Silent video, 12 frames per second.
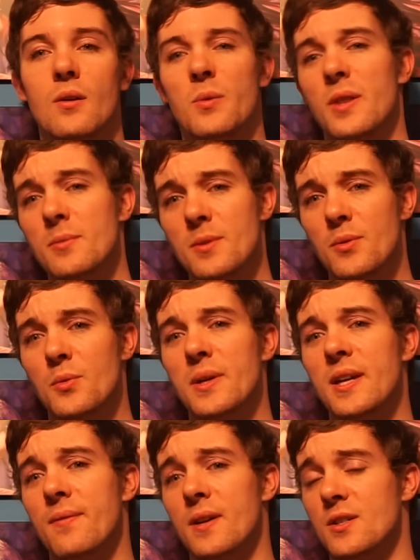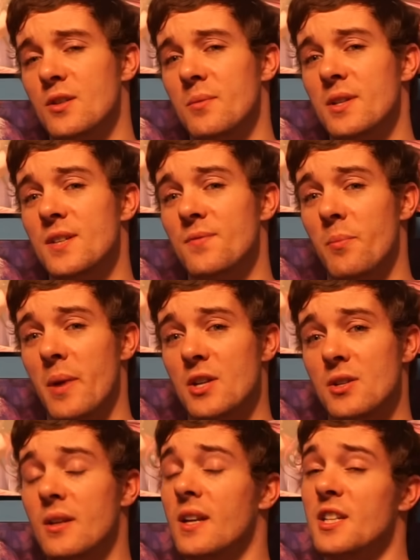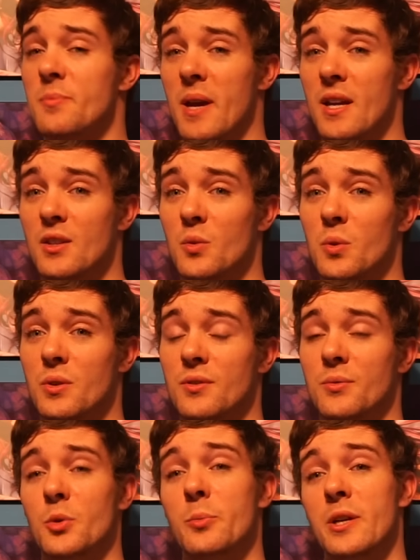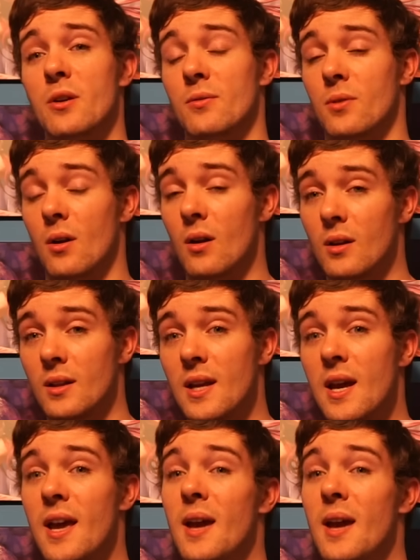With episode 3 giving us so much information and expanding the world of RWBY overall,